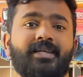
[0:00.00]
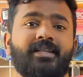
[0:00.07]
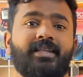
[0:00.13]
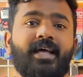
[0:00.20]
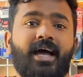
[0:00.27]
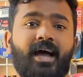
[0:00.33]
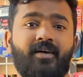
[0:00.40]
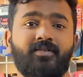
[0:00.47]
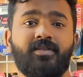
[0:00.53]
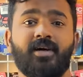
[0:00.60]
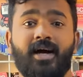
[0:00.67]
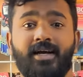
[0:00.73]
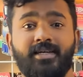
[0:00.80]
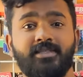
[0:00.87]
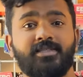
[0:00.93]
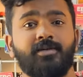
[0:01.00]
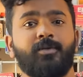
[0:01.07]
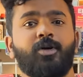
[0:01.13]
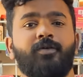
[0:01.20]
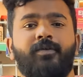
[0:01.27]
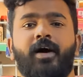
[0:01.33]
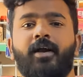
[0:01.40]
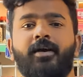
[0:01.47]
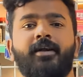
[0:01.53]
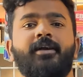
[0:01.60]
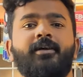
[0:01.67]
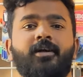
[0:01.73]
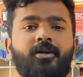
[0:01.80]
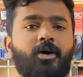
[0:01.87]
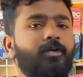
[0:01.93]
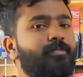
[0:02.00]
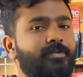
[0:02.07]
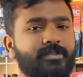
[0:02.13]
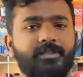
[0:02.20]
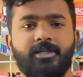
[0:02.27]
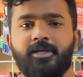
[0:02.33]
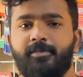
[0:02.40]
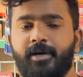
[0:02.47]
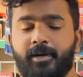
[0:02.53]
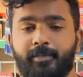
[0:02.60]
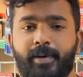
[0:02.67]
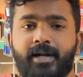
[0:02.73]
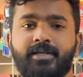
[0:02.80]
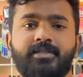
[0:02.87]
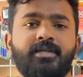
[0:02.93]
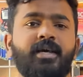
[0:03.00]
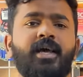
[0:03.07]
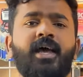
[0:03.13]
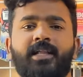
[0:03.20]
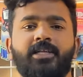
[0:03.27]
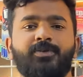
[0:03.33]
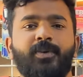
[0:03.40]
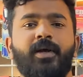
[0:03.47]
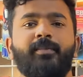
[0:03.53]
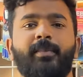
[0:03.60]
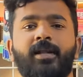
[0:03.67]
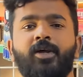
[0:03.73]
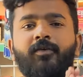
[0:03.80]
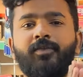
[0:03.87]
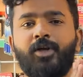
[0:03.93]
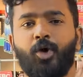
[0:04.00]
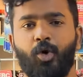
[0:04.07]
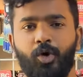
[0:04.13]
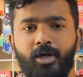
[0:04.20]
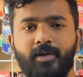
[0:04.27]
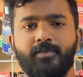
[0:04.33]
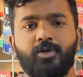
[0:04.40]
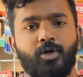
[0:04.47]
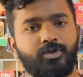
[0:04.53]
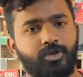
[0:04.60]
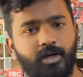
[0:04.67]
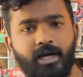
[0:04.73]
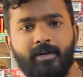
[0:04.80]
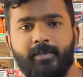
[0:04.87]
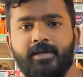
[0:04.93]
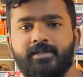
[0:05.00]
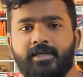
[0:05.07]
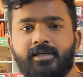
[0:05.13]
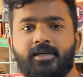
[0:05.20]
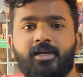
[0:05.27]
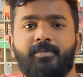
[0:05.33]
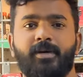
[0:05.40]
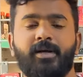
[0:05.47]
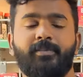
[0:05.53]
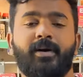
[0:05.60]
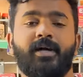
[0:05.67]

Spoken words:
and they have the highest amount of R&D done on sintered brake pads, and that's why many of the OEMs also recommend sintered brake